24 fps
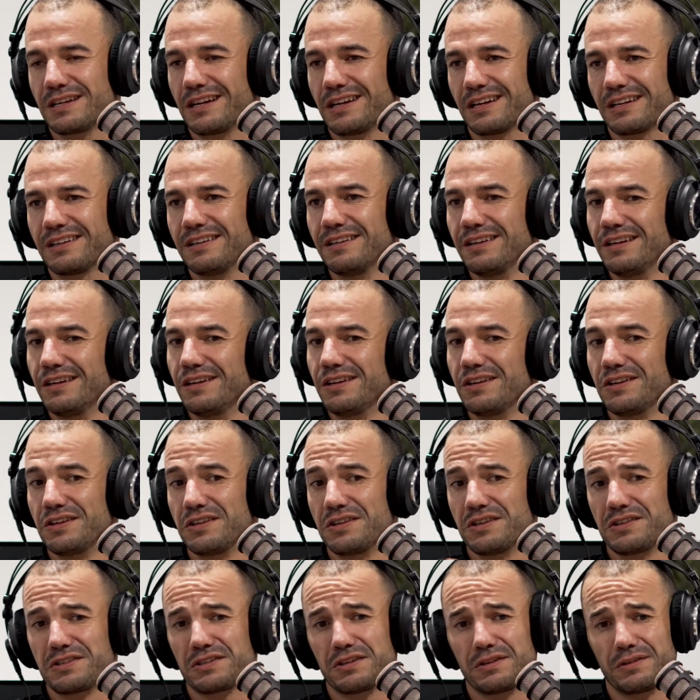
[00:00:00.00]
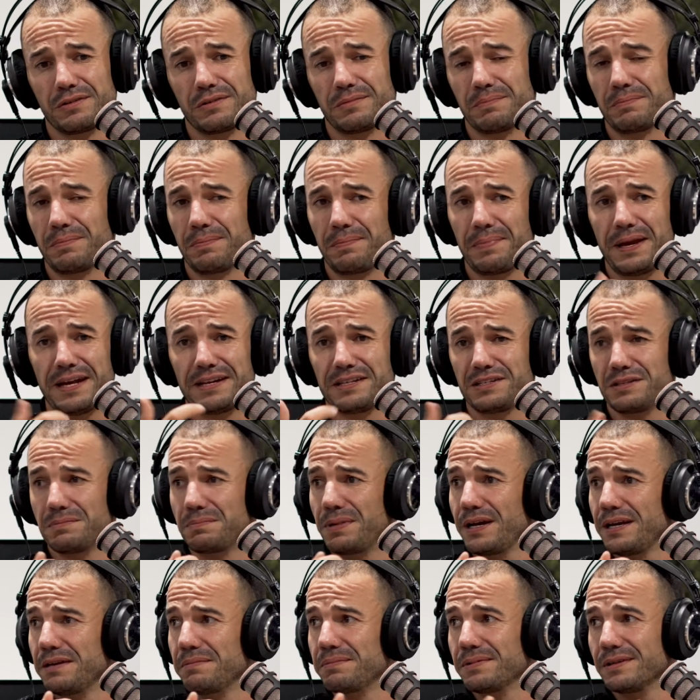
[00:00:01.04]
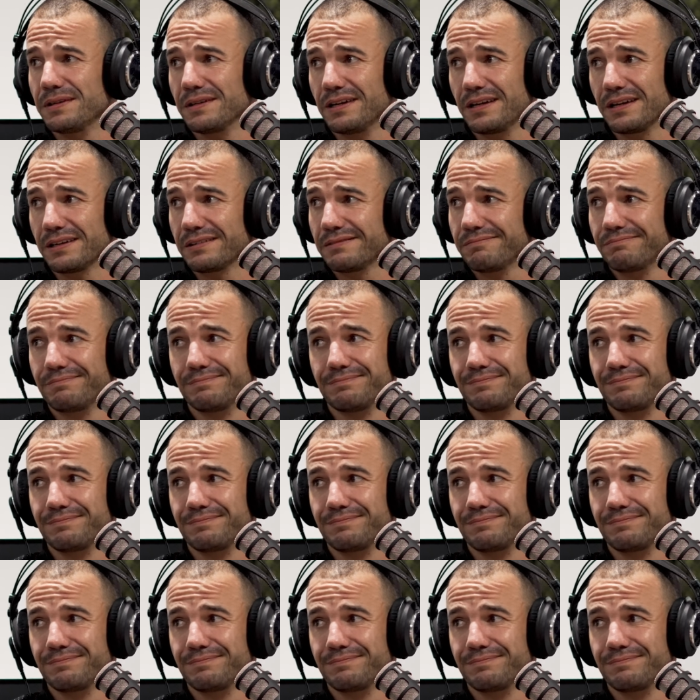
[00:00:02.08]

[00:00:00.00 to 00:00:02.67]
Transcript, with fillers: Like, so pen to paper, like,